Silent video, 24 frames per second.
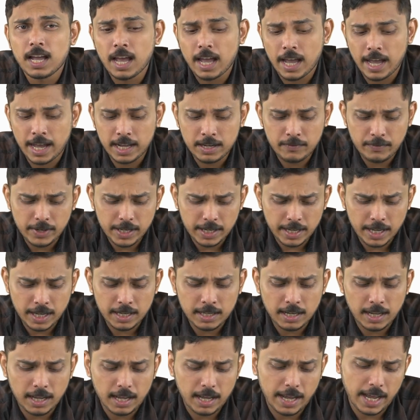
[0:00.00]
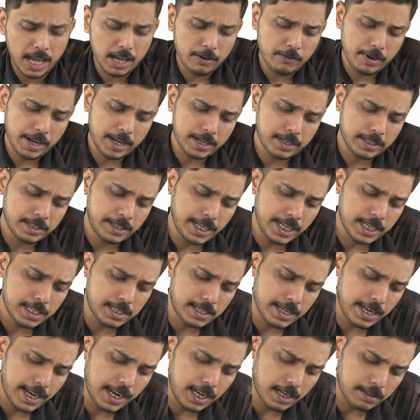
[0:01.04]
and we can have a
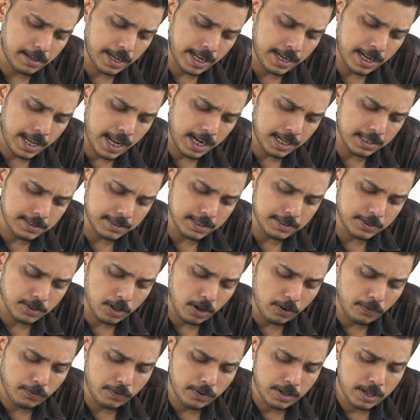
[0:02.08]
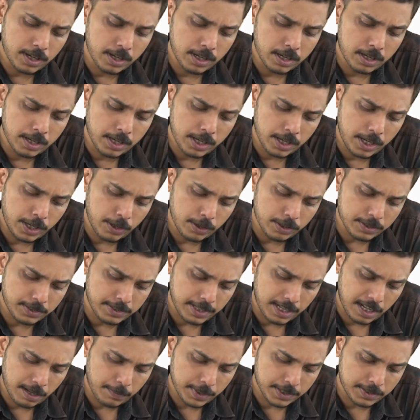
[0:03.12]
detailed analysis of your
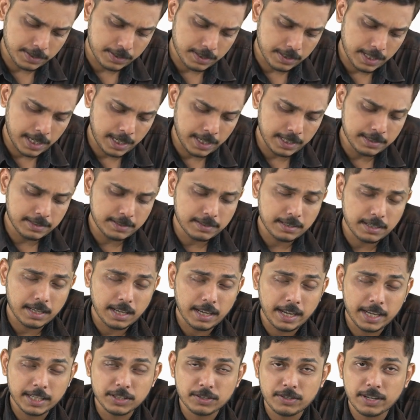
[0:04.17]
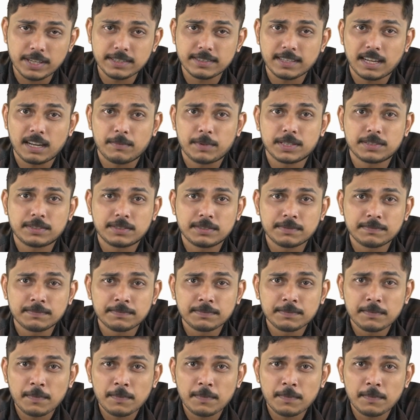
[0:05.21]
syllabus, that is history syllabus,